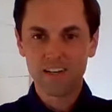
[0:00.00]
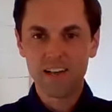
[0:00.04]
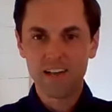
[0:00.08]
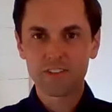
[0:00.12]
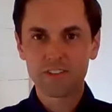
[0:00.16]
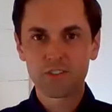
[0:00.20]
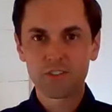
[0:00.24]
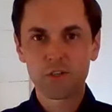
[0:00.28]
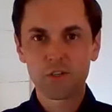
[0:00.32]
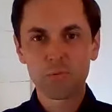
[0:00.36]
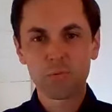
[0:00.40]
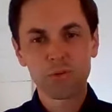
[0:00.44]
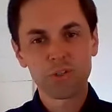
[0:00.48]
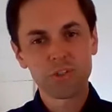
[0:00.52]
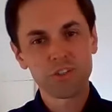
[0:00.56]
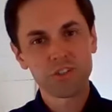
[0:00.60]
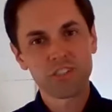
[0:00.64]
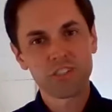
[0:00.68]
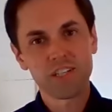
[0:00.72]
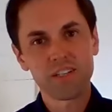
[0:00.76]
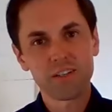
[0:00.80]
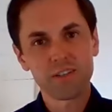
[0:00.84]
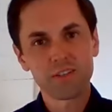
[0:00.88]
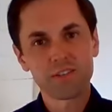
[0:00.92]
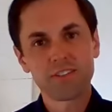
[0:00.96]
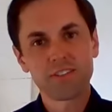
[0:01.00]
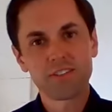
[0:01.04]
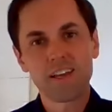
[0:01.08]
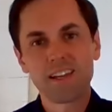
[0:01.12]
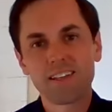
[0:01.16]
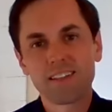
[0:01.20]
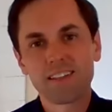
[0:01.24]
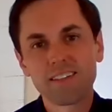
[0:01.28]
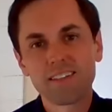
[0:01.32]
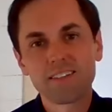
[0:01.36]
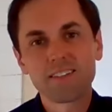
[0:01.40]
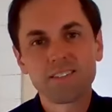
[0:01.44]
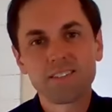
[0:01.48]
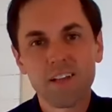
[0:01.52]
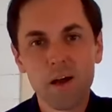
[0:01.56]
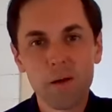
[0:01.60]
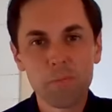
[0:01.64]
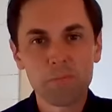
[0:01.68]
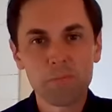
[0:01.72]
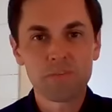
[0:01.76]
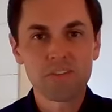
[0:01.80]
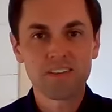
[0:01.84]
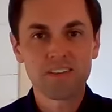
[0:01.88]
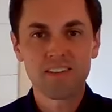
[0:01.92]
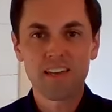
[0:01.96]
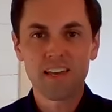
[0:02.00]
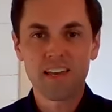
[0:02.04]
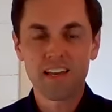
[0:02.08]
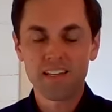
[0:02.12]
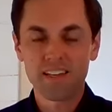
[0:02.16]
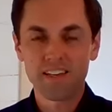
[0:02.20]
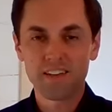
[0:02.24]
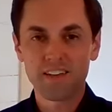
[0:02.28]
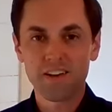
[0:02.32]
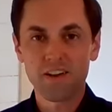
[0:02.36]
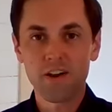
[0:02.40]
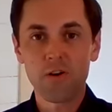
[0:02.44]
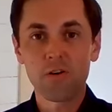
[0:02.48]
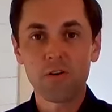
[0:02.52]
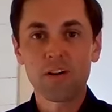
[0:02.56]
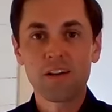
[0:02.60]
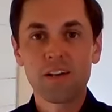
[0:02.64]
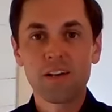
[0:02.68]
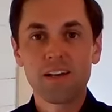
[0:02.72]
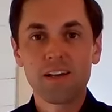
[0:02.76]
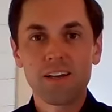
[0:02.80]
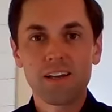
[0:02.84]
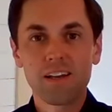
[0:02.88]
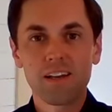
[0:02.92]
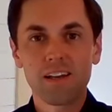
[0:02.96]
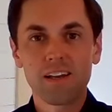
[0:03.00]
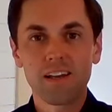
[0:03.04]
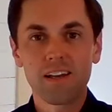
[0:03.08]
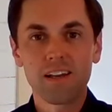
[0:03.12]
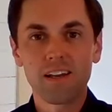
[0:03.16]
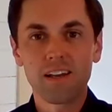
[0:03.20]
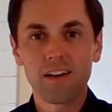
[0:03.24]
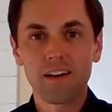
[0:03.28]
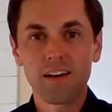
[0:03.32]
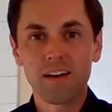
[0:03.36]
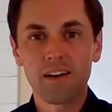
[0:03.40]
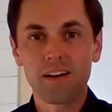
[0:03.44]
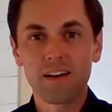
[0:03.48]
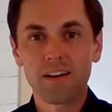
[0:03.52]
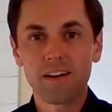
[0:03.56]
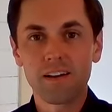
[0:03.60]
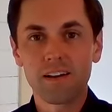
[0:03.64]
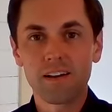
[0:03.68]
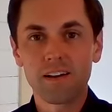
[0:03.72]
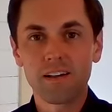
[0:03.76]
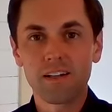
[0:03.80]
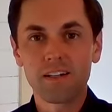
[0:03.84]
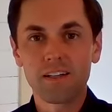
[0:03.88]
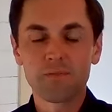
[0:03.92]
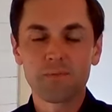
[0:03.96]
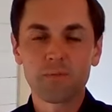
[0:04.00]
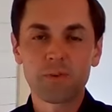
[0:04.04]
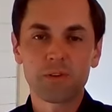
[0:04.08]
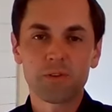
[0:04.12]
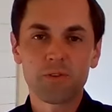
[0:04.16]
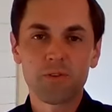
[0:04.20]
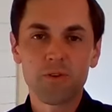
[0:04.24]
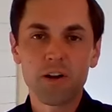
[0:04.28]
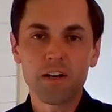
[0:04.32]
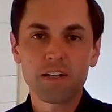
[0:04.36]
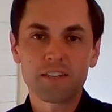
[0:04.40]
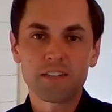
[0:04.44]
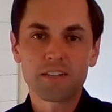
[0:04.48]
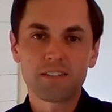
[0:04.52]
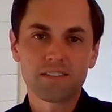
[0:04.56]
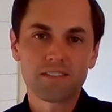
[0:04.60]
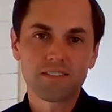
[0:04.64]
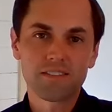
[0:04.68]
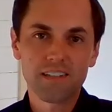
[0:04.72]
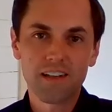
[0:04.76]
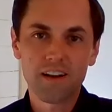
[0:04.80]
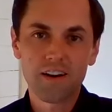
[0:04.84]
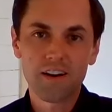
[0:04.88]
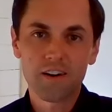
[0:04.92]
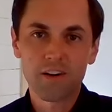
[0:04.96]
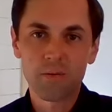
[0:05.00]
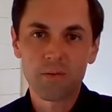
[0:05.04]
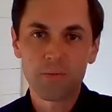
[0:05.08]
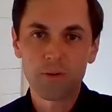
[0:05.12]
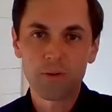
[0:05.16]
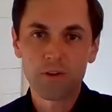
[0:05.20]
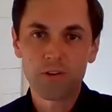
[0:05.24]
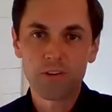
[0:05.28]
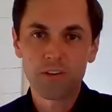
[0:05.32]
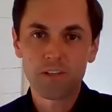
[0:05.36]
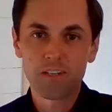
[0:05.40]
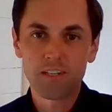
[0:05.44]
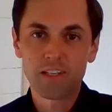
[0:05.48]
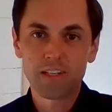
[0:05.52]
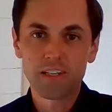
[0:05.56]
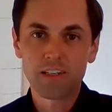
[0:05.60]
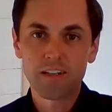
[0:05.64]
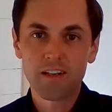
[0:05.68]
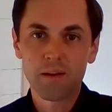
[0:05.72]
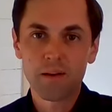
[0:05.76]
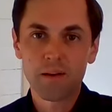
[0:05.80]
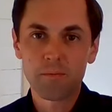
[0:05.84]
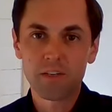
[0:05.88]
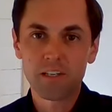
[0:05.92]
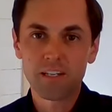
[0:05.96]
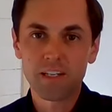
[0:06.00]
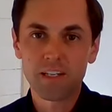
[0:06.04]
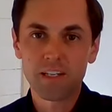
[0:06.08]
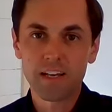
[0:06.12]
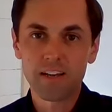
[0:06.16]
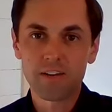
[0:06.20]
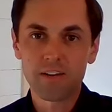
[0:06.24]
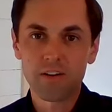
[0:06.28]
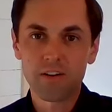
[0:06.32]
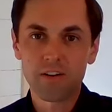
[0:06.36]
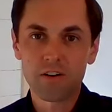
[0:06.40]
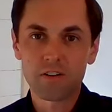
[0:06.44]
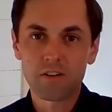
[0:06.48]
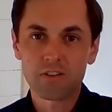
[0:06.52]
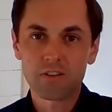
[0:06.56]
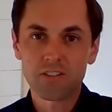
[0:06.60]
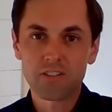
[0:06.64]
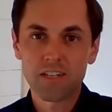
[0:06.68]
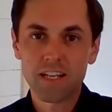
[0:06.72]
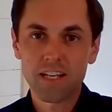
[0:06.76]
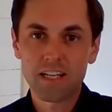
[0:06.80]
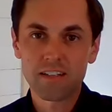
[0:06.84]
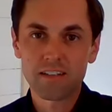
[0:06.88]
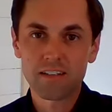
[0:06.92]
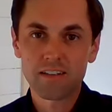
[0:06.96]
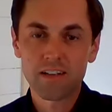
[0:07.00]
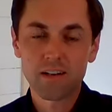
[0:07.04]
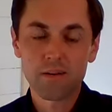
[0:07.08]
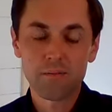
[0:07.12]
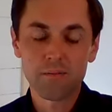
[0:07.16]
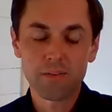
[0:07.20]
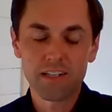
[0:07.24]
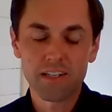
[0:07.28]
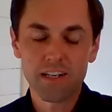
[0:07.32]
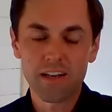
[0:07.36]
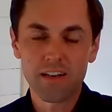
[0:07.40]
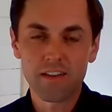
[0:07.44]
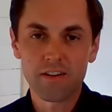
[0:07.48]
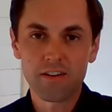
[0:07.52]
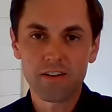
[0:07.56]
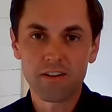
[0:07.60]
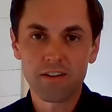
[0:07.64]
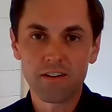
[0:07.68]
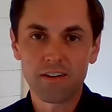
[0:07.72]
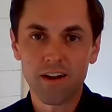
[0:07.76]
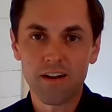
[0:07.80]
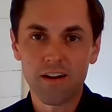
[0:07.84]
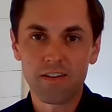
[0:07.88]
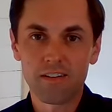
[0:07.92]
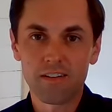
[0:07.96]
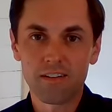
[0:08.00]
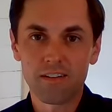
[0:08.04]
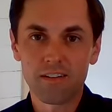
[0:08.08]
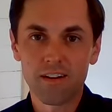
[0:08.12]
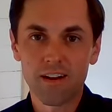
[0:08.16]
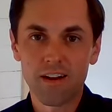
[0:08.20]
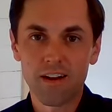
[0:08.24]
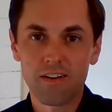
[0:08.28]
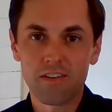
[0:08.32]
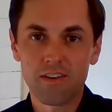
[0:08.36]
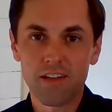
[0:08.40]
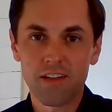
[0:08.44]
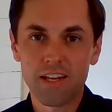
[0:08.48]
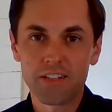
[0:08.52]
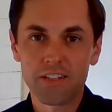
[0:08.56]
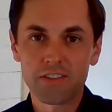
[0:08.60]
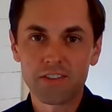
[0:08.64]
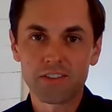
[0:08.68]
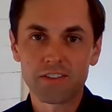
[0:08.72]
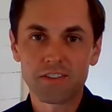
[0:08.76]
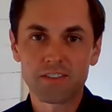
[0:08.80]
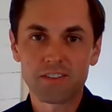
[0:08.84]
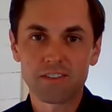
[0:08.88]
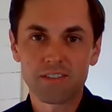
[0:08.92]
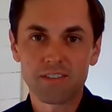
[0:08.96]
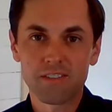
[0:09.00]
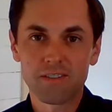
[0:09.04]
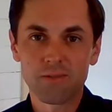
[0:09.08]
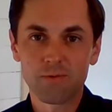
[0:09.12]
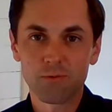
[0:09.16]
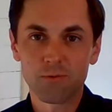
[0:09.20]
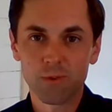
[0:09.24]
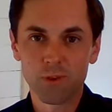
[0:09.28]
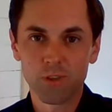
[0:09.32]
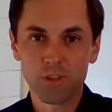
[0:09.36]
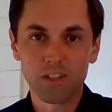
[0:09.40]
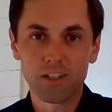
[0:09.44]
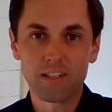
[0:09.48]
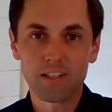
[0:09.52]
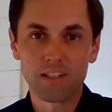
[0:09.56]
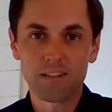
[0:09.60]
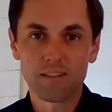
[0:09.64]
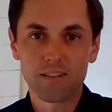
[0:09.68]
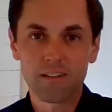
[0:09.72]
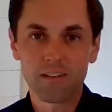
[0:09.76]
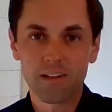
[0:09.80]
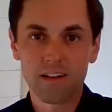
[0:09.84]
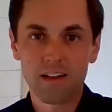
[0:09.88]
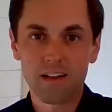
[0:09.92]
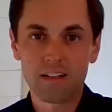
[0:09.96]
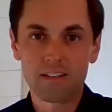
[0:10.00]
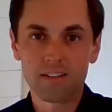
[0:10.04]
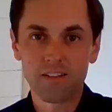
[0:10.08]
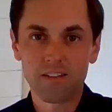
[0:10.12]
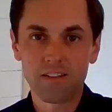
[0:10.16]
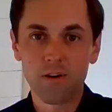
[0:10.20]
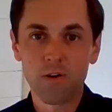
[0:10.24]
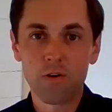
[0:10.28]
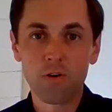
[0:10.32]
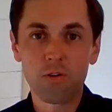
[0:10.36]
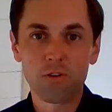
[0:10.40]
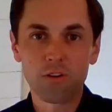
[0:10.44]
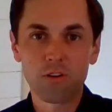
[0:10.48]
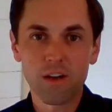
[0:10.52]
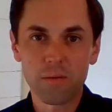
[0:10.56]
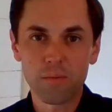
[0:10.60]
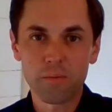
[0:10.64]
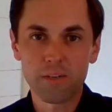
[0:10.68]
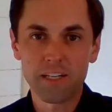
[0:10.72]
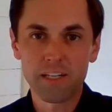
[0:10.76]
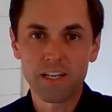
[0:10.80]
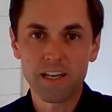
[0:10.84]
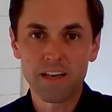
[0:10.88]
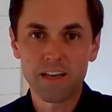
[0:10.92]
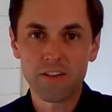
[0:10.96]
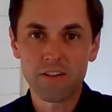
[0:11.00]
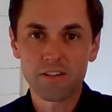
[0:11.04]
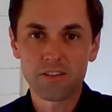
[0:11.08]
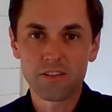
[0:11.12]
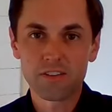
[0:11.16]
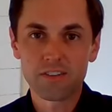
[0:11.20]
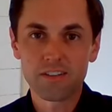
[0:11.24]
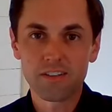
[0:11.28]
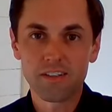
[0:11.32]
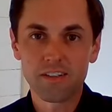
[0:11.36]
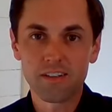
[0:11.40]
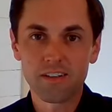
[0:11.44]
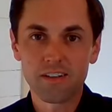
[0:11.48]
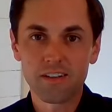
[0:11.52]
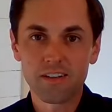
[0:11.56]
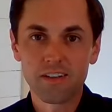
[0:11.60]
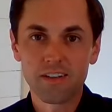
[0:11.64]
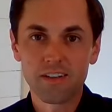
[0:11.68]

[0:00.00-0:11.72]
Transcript: I sure appreciate you setting this up today. You know, it's been great to see our community come together, our state come together, and our nation really as a whole come together to